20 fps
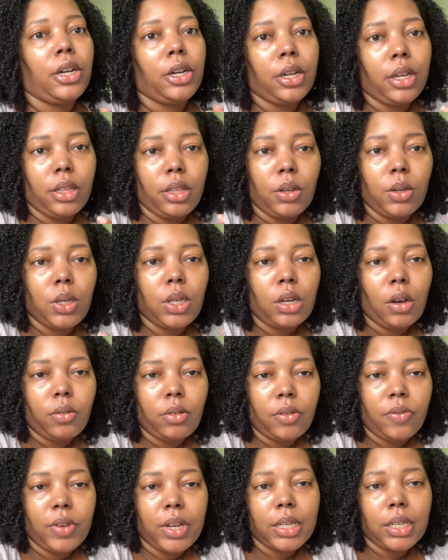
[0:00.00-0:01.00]
in those
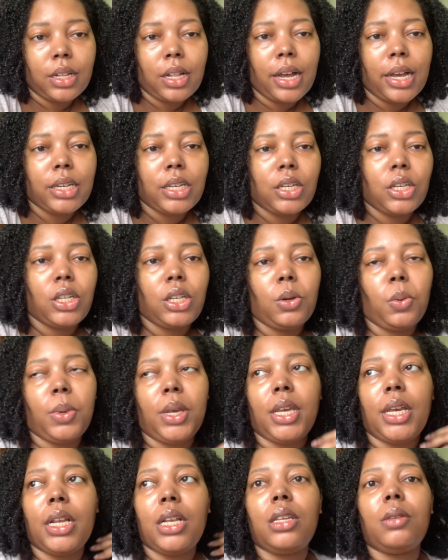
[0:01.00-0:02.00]
self-defense classes. So we
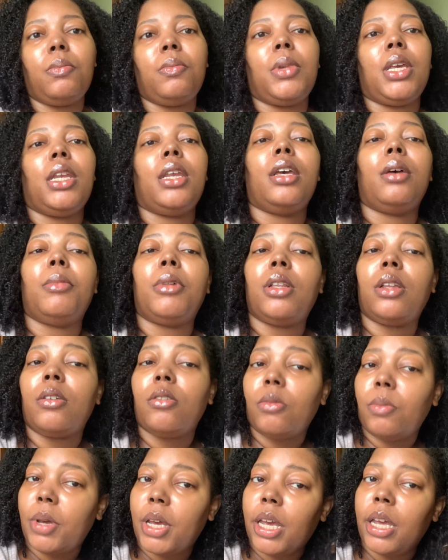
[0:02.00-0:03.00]
get to meet him a
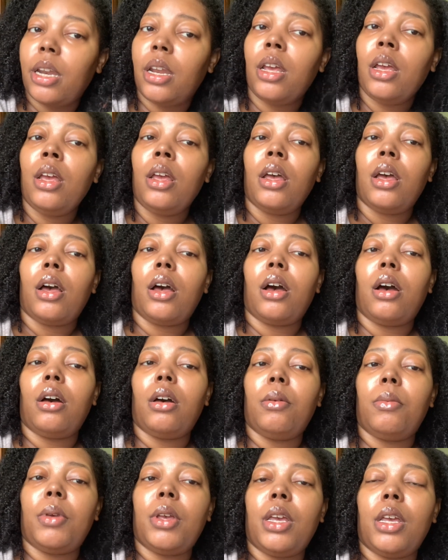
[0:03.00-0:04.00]
little bit
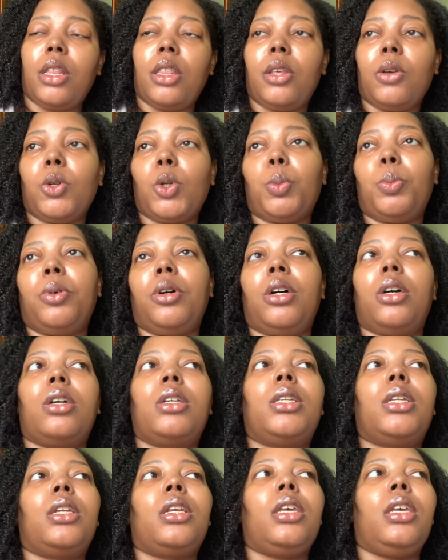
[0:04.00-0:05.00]
in those
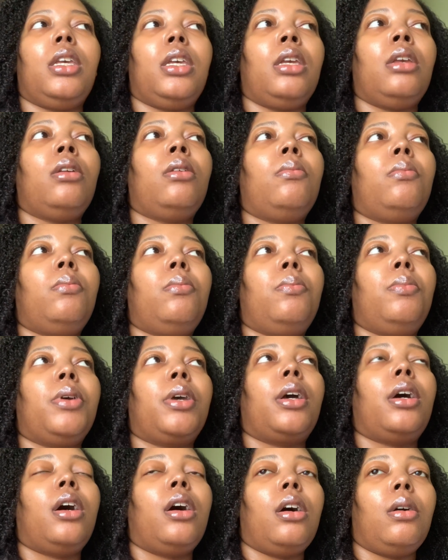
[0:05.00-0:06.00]
books, and he
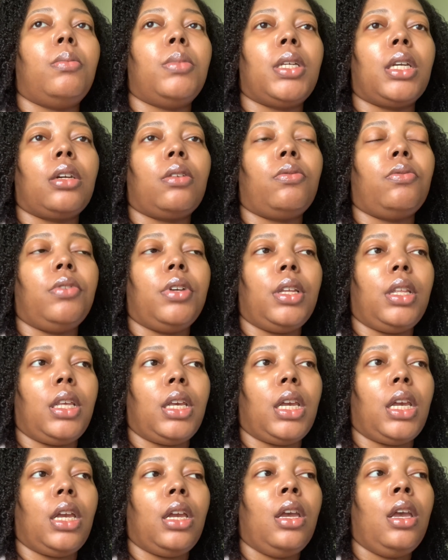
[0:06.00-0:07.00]
becomes like a
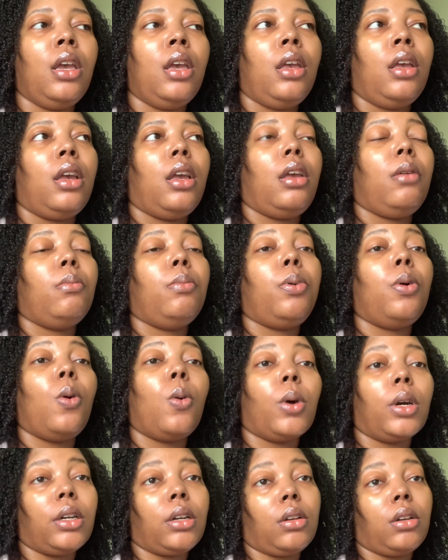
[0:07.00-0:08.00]
really
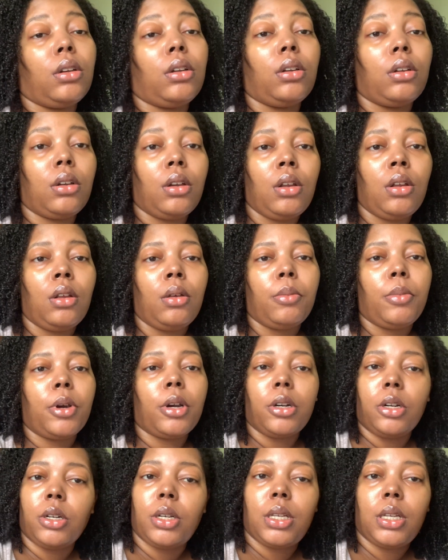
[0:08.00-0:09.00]
important
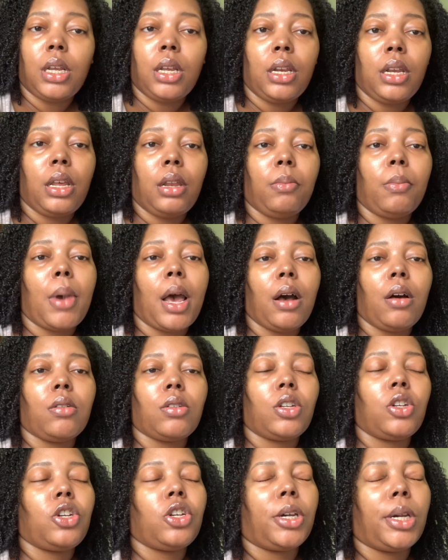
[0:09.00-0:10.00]
person in
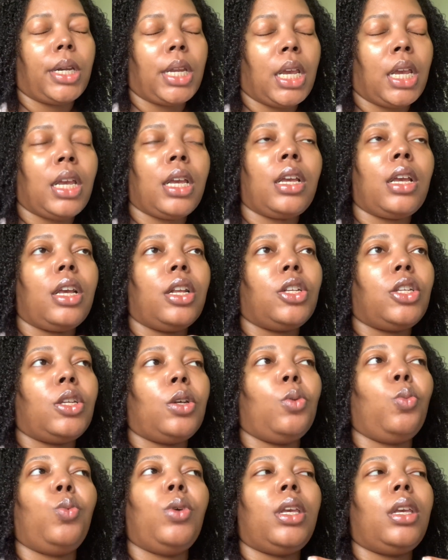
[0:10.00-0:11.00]
Mal's journey. And
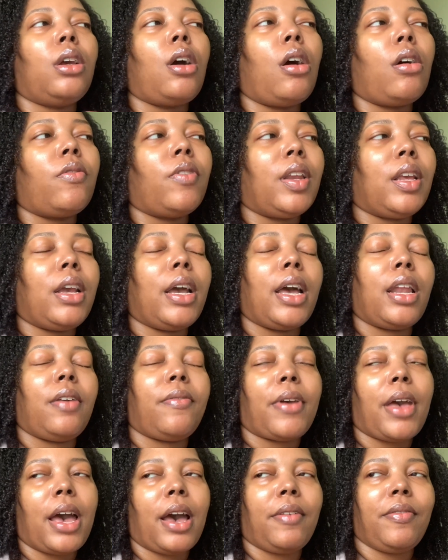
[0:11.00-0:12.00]
so we already kind of
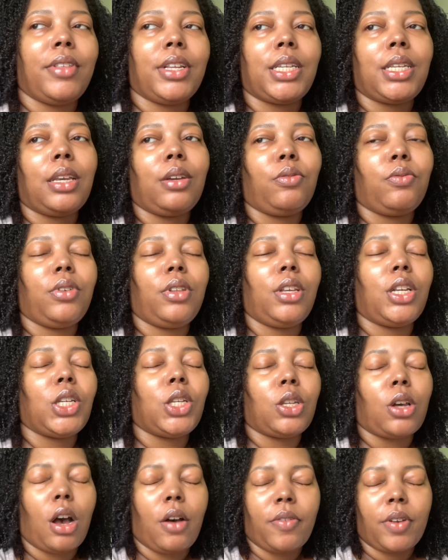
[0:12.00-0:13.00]
have this like really
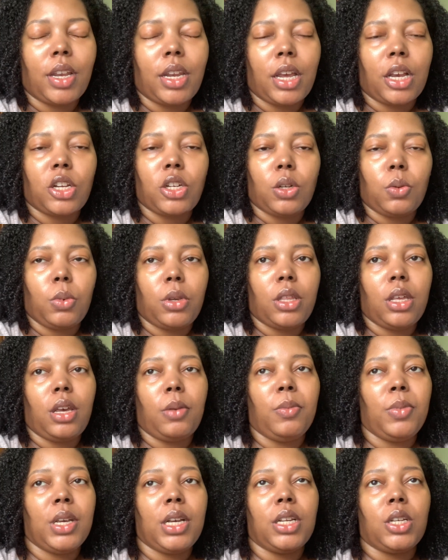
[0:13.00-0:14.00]
soft connection with
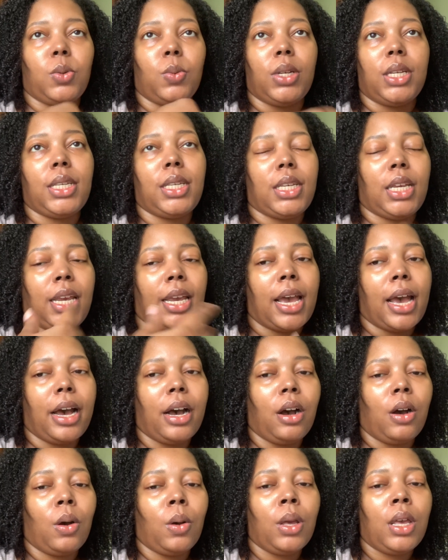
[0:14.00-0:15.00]
him because we see
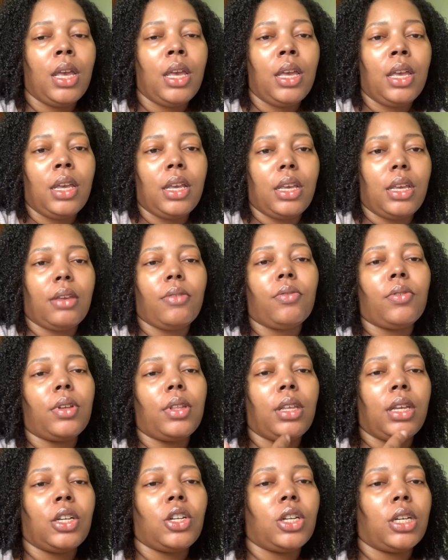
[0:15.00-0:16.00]
how he
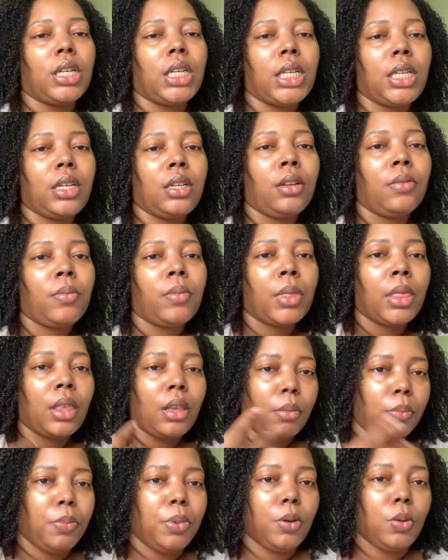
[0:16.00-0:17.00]
really just
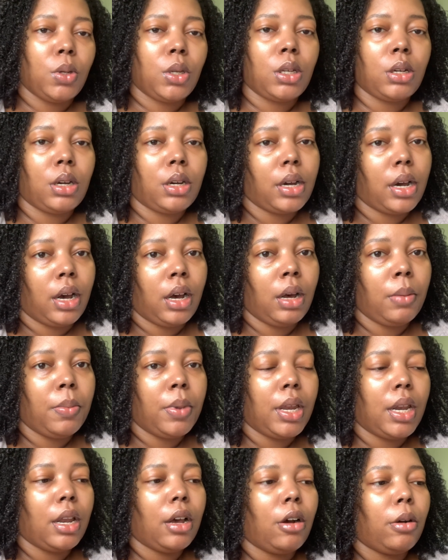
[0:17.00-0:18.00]
boosts her up
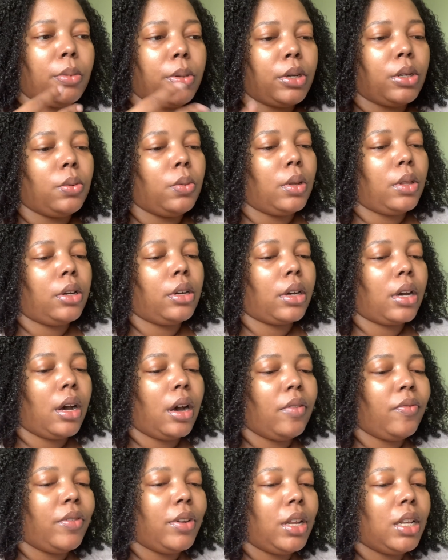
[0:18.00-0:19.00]
and helps her with her
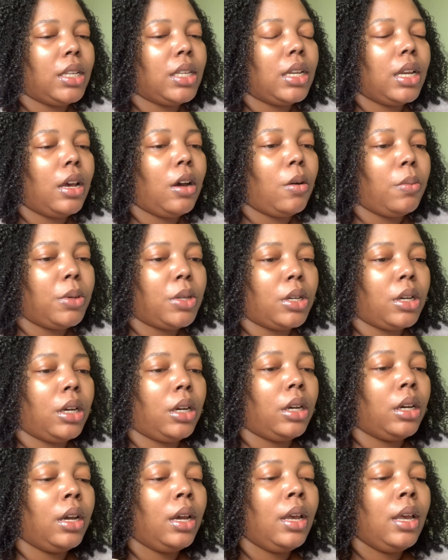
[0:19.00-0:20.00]
confidence and helps her